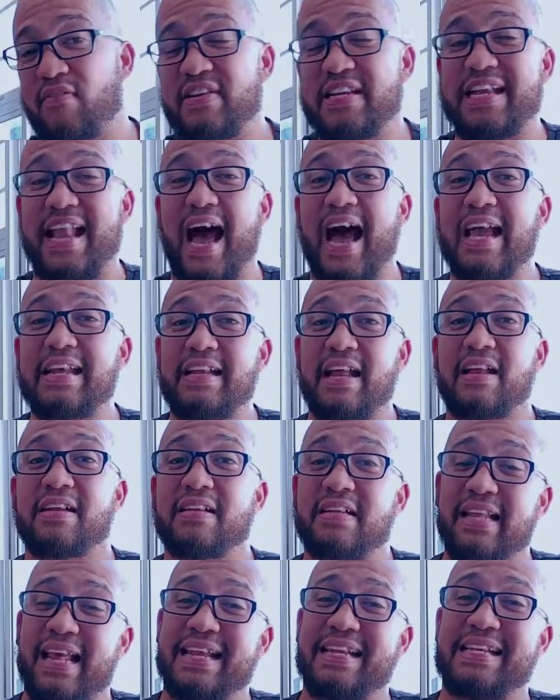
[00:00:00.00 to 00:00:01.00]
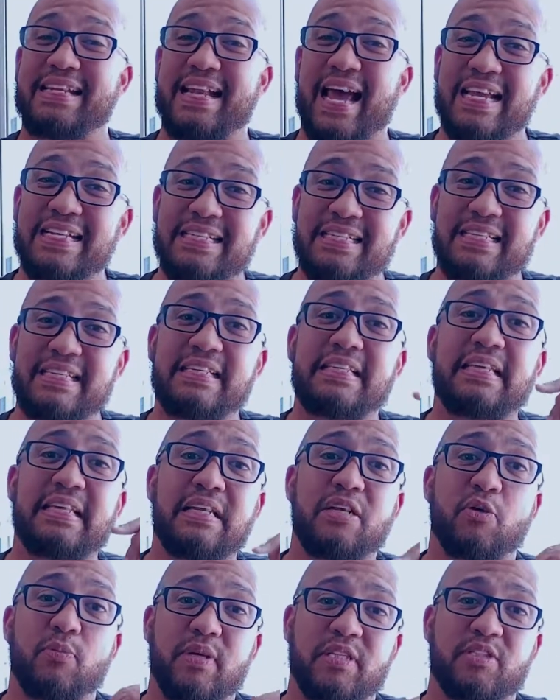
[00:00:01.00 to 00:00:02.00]
990
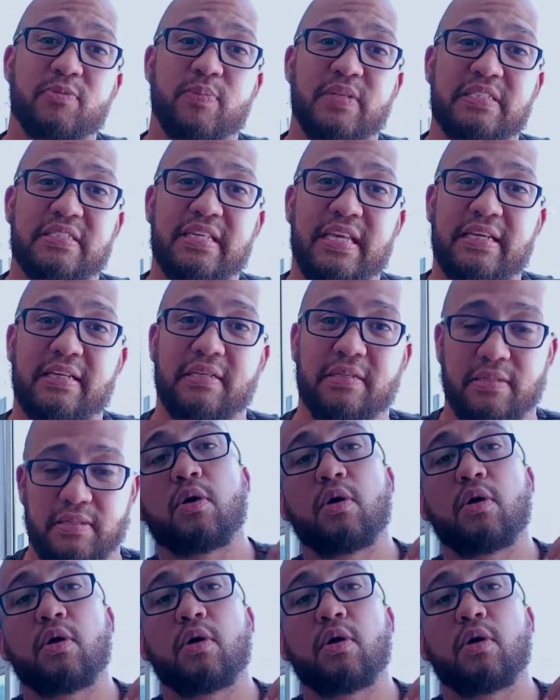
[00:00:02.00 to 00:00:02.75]
kilobits per second.